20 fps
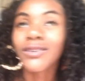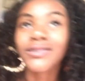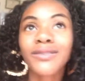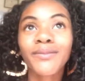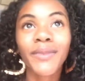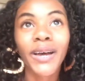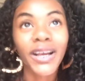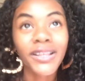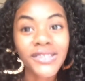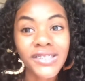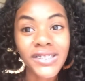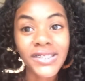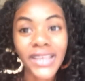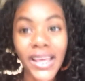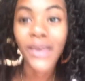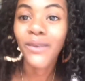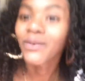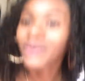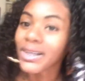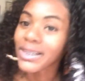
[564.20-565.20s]
was about to
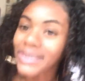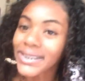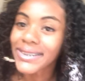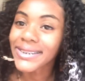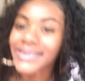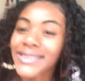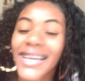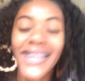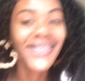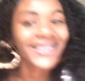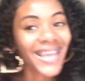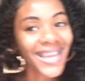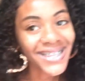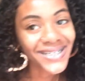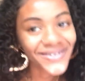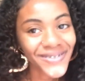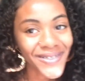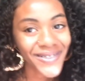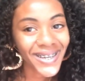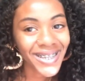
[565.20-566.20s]
say was thanks
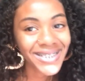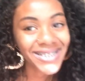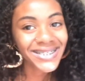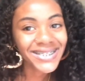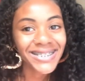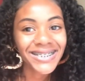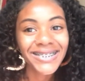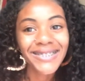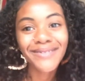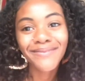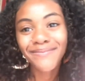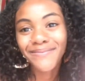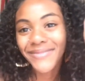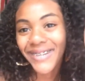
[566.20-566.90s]
for watching.